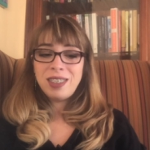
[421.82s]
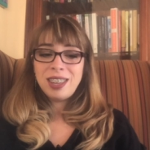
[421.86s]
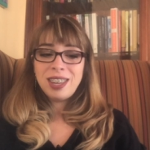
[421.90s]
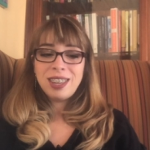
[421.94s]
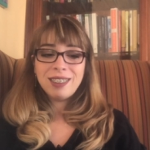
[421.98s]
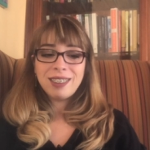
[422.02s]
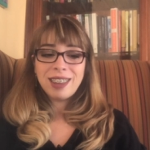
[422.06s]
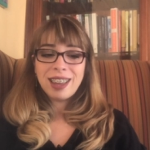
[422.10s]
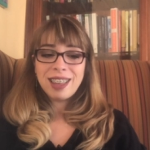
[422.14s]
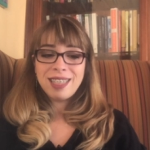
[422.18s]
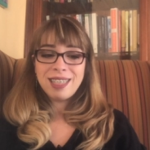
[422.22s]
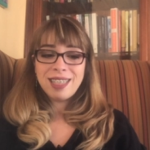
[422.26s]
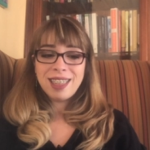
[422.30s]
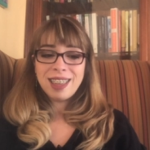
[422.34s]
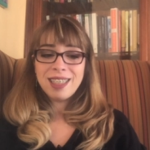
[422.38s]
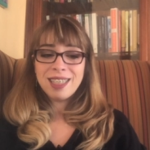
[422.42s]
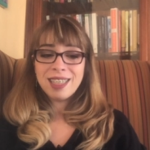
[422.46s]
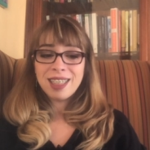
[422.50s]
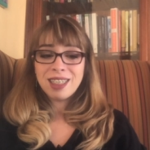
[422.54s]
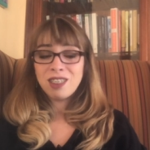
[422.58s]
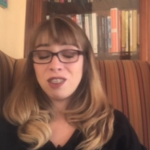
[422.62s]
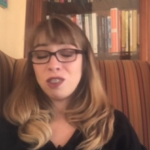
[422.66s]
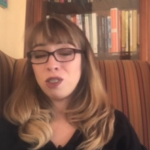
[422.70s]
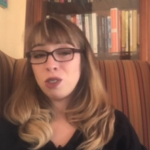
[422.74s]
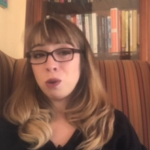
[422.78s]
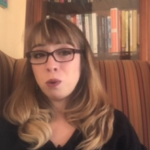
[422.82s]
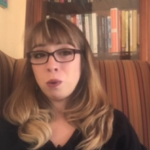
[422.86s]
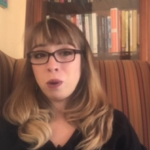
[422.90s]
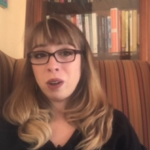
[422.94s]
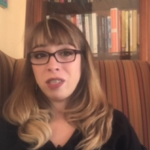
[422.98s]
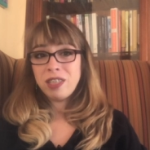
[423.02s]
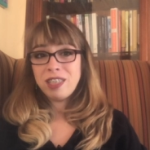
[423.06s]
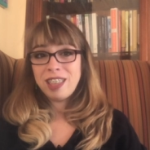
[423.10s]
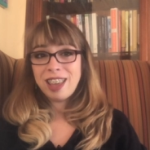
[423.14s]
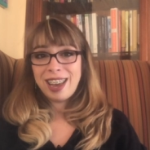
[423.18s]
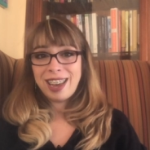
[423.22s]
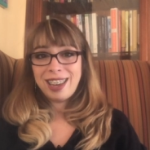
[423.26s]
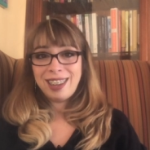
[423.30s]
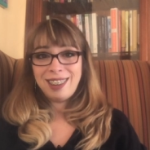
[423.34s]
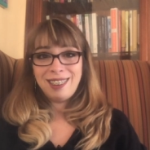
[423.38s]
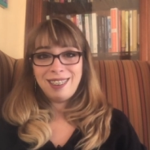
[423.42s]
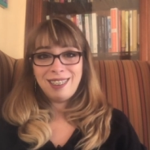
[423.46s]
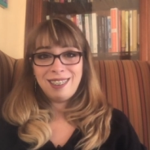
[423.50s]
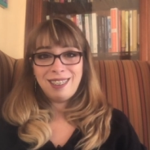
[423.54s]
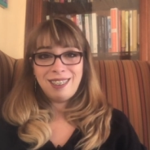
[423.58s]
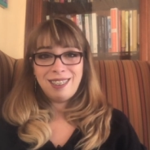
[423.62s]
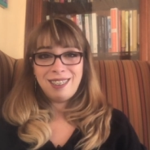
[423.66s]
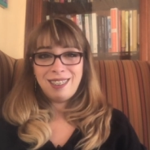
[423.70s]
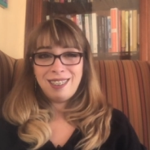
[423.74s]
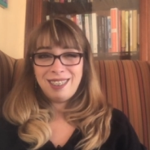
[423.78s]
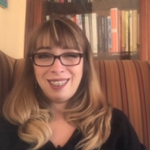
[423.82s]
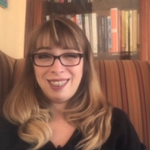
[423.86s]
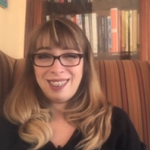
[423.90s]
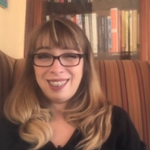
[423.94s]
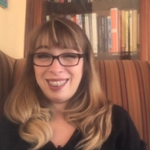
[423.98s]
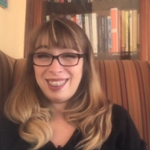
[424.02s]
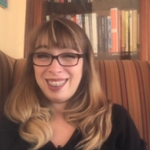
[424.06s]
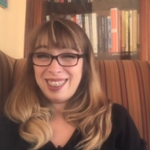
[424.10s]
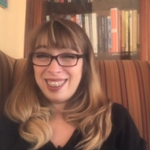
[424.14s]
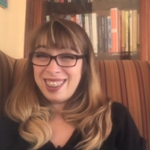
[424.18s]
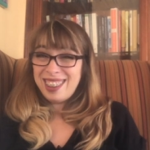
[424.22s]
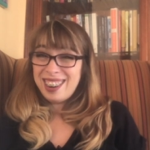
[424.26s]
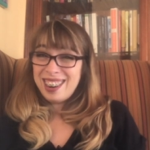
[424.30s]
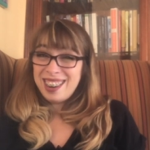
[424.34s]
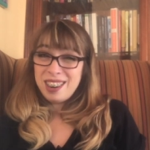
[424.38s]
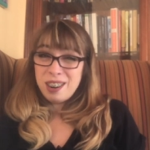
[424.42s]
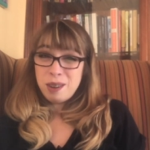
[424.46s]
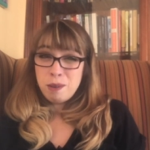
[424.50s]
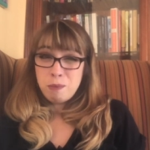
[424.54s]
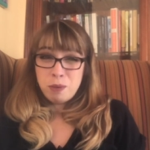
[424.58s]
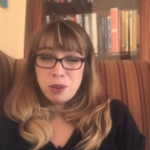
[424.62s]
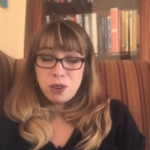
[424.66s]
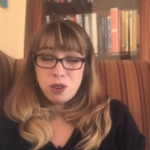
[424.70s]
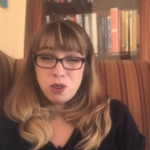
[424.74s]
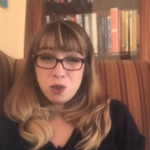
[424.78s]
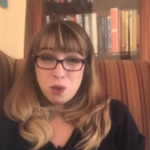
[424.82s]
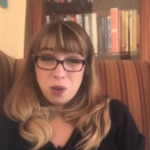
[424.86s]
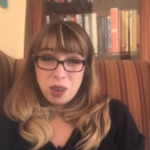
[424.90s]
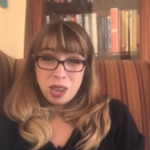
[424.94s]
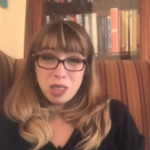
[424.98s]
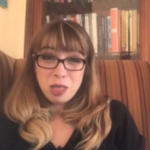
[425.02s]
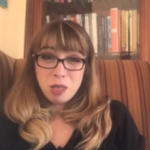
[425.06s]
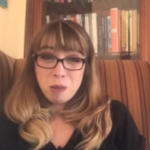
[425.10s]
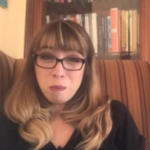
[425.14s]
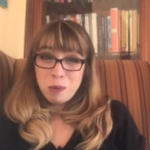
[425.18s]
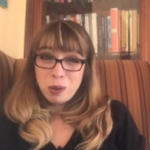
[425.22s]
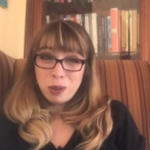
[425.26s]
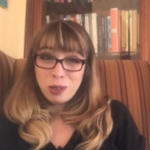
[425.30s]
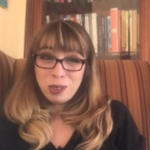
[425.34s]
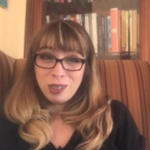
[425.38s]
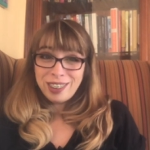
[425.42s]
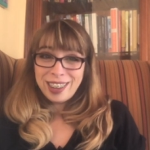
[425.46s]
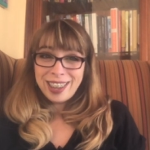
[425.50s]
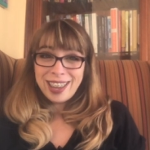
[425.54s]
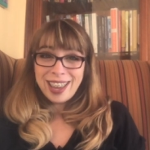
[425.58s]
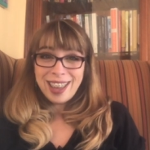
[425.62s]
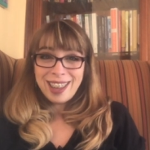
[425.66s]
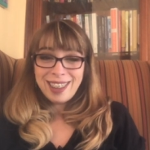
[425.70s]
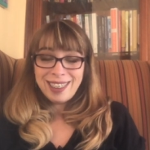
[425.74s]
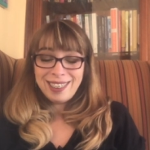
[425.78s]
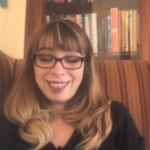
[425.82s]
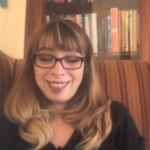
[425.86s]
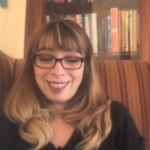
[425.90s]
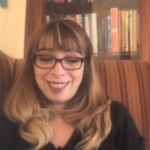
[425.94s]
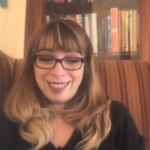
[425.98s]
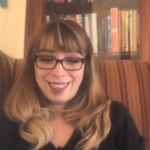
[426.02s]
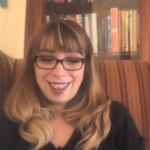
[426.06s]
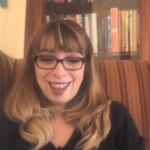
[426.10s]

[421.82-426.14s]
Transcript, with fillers: these, I think that's the one that I did end up enjoying the most, I guess.